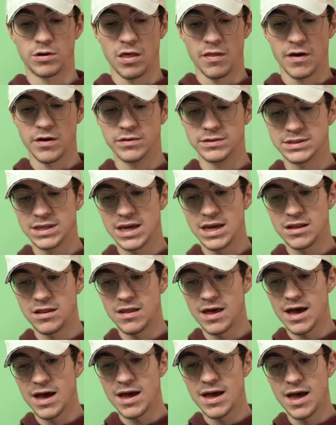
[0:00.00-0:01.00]
of those in
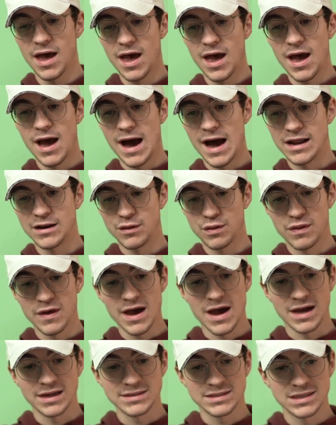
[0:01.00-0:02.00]
there, and
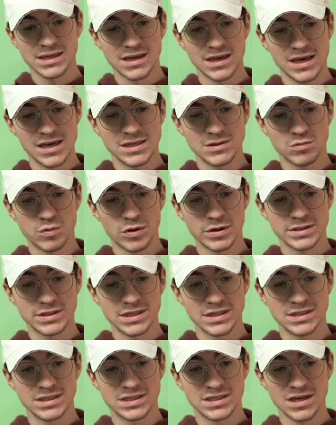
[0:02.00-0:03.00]
that is what's
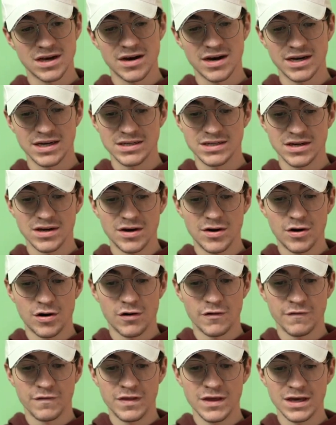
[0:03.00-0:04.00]
inside
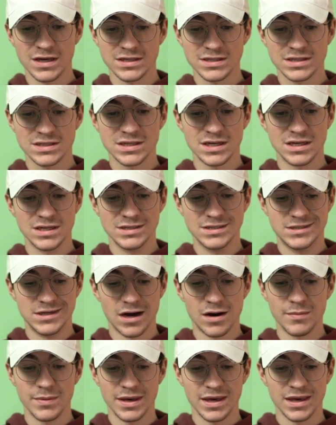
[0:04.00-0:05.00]
of this
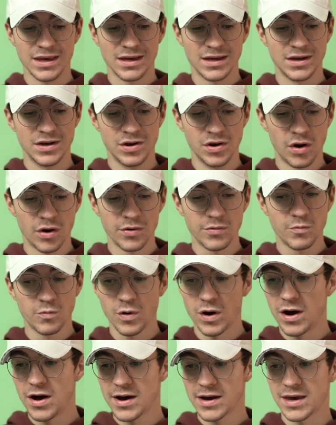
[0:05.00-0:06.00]
dummy,
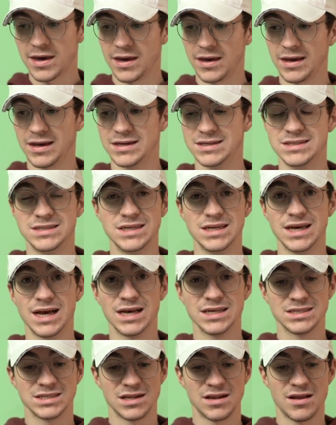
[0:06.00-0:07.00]
non-working
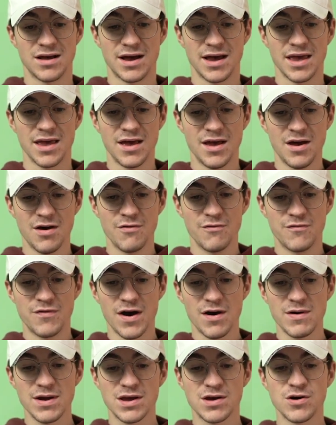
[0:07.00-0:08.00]
DS Lite.
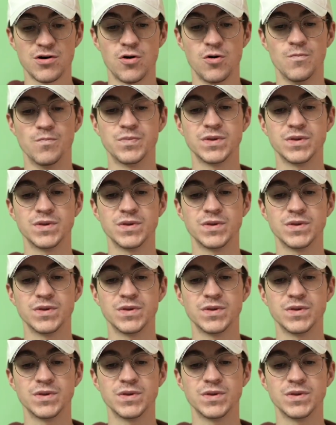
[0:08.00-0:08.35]
Very cool.